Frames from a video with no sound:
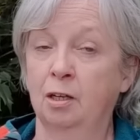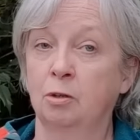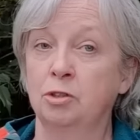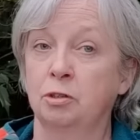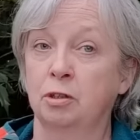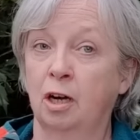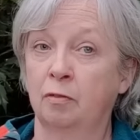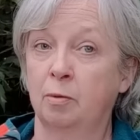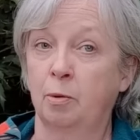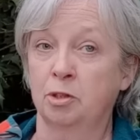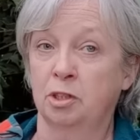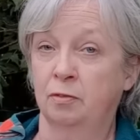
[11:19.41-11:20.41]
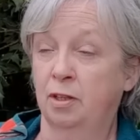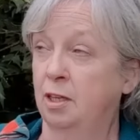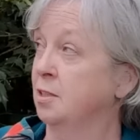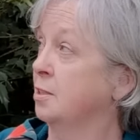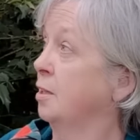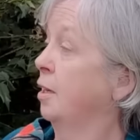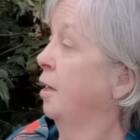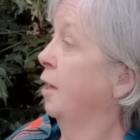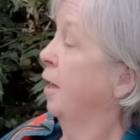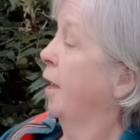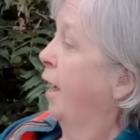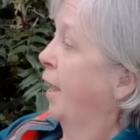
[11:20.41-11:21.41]
I'm going to recover most of this
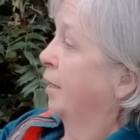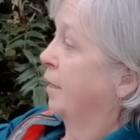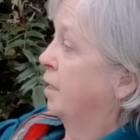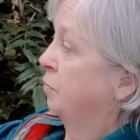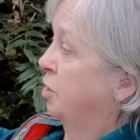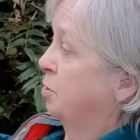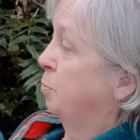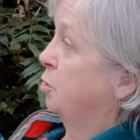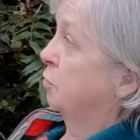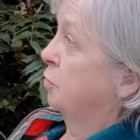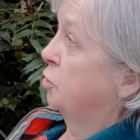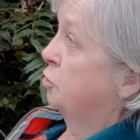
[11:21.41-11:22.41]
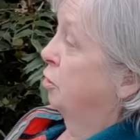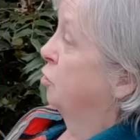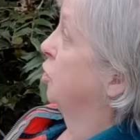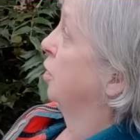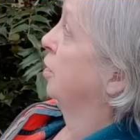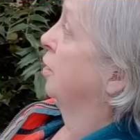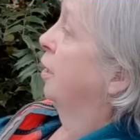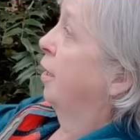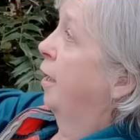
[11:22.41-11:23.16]
and leave this beautiful structure